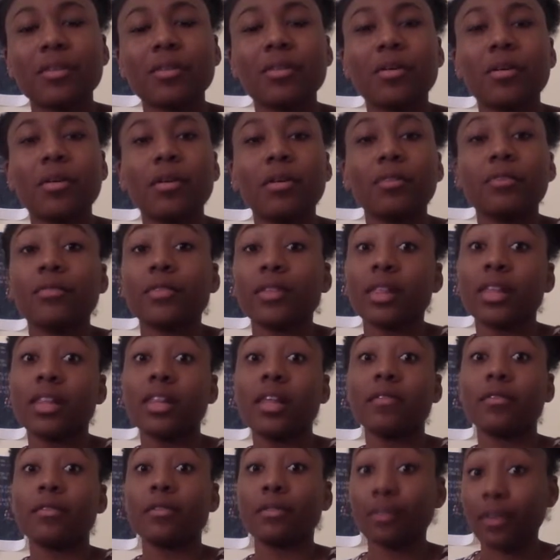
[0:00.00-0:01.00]
show called For
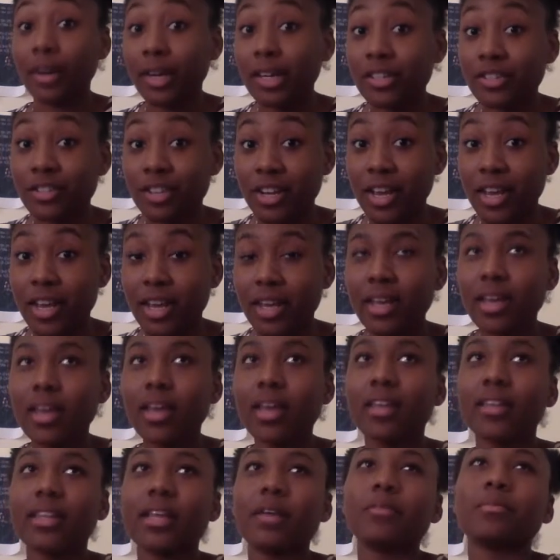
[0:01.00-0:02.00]
the Love of Ray
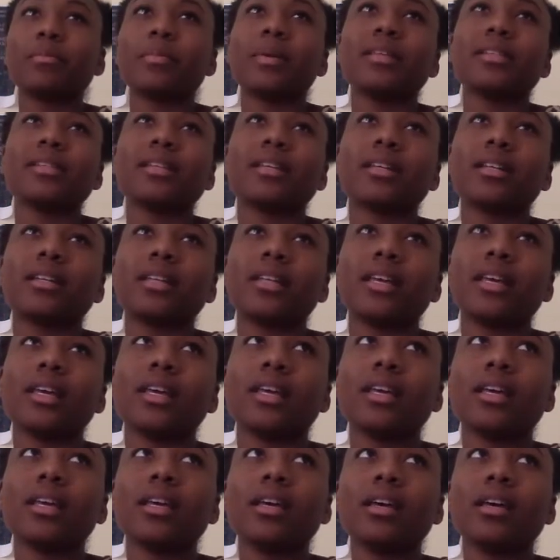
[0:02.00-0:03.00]
J. That was
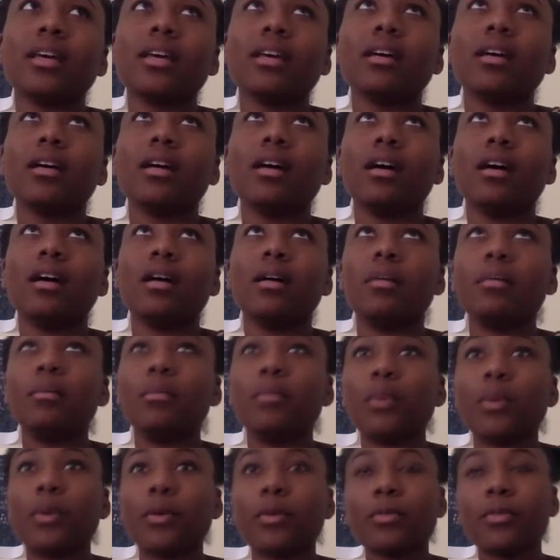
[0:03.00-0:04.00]
basically a
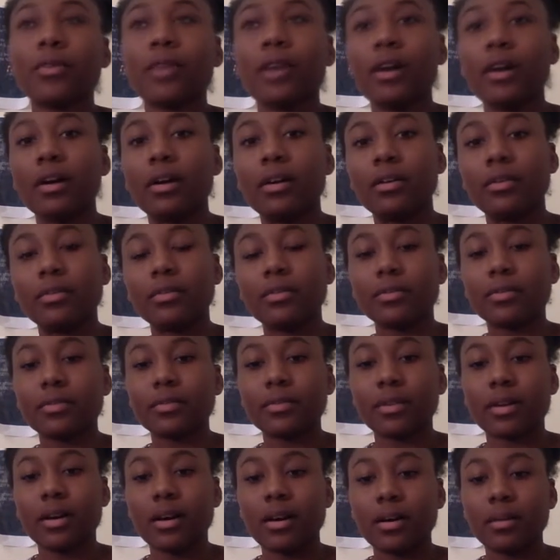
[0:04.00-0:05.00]
morph
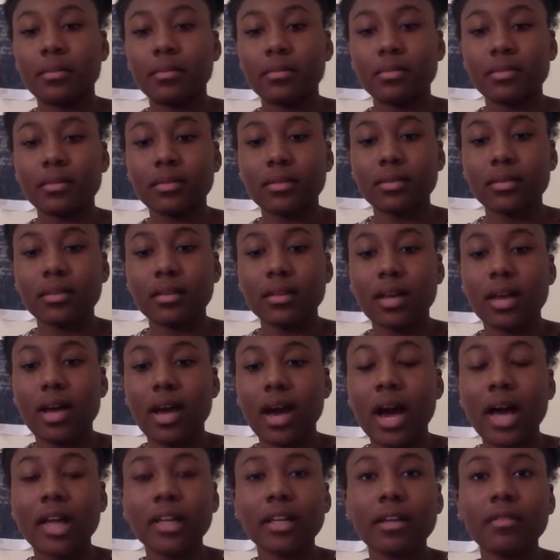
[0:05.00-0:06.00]
of
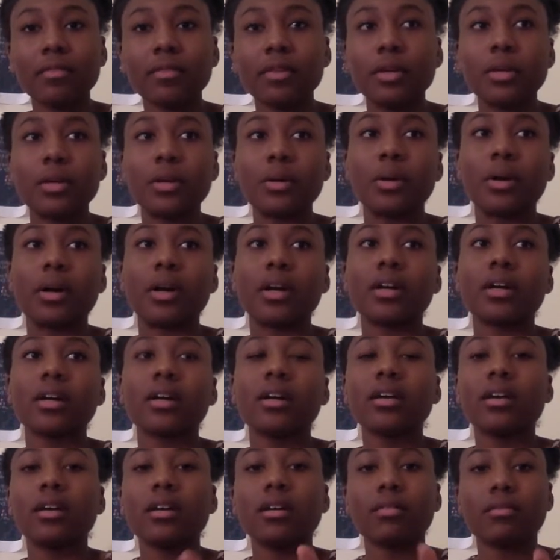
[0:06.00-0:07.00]
I Love New
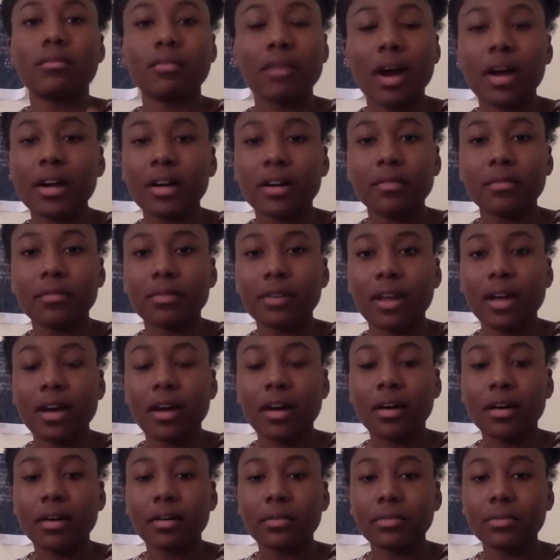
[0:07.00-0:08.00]
York, Rock of
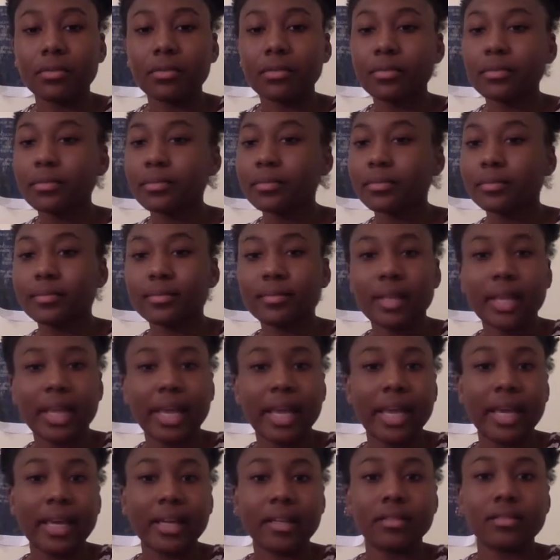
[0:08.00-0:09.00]
Love,
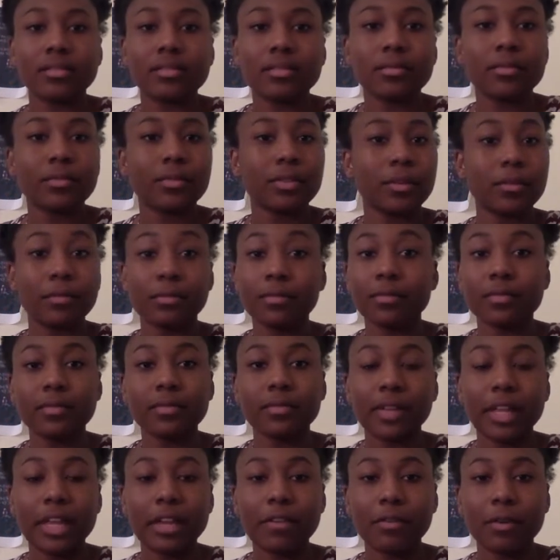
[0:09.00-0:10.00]
and The
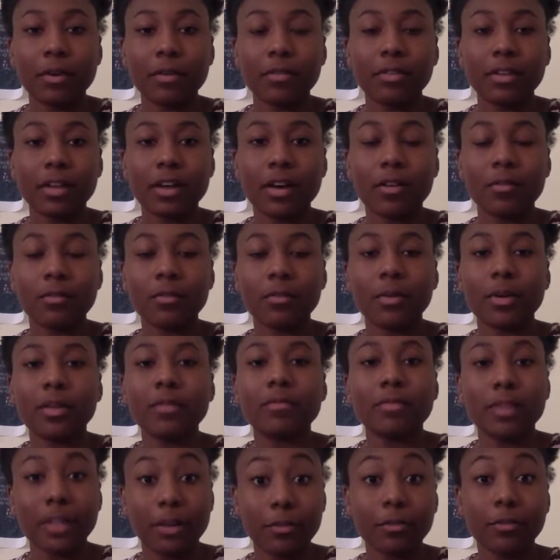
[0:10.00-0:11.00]
Flavor of Love
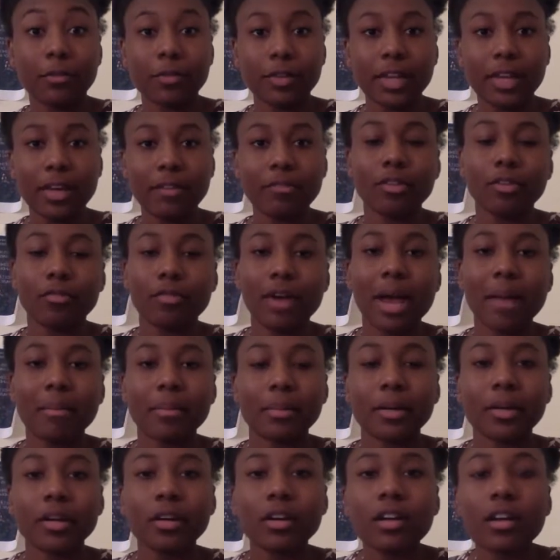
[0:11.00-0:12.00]
with Blake Shelton, the
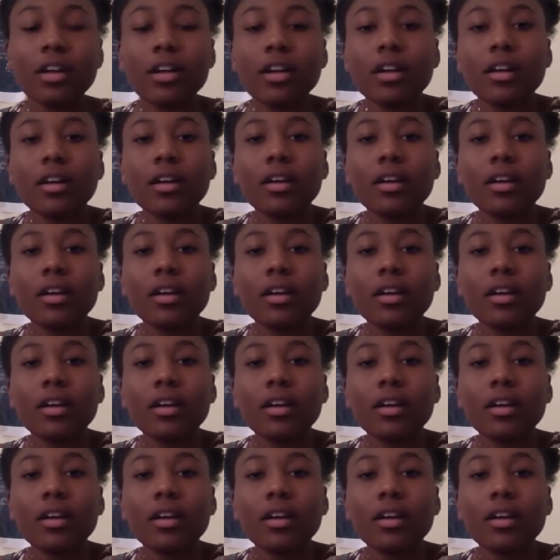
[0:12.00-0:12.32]
rapper.